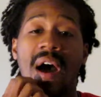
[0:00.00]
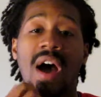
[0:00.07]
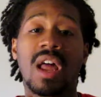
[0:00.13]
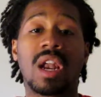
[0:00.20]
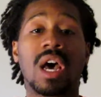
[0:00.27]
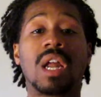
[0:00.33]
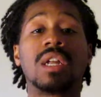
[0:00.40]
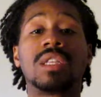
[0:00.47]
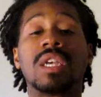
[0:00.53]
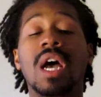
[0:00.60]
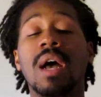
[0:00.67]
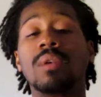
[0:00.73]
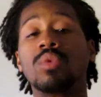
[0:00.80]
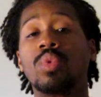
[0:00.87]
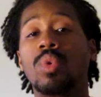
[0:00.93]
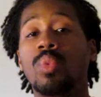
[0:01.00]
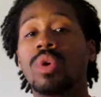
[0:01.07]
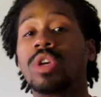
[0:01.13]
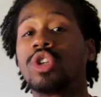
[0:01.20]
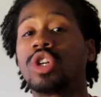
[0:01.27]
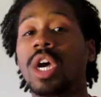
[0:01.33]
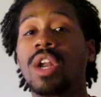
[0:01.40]
A lot of times when
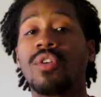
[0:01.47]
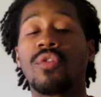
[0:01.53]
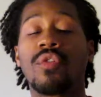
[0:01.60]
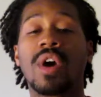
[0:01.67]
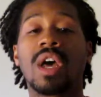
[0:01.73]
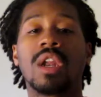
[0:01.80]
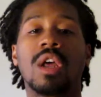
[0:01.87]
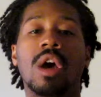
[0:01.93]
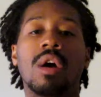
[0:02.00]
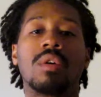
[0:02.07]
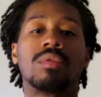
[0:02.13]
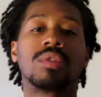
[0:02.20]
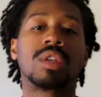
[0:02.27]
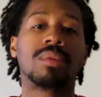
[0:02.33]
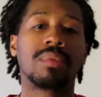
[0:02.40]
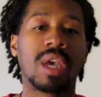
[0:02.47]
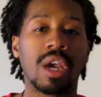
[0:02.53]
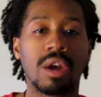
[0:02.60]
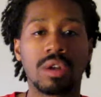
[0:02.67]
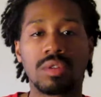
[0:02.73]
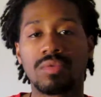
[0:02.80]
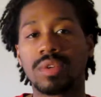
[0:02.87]
we're trying to find out some
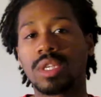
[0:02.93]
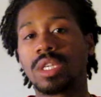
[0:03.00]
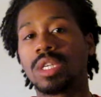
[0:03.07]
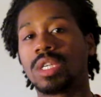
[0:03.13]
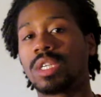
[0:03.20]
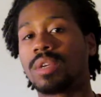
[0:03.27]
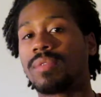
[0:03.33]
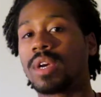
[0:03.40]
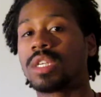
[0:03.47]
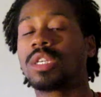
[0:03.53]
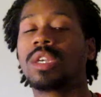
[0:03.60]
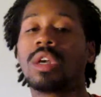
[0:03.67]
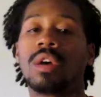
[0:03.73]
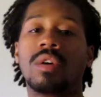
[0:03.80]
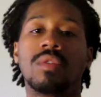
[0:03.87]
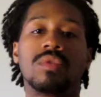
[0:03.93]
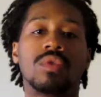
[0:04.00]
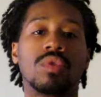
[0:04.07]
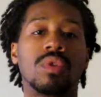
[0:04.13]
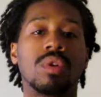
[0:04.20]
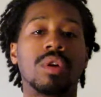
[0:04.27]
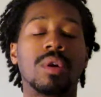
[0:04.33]
characteristics of ourselves
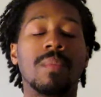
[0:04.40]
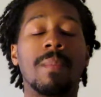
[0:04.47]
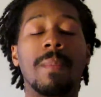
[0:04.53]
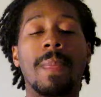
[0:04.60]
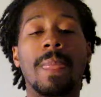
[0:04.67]
or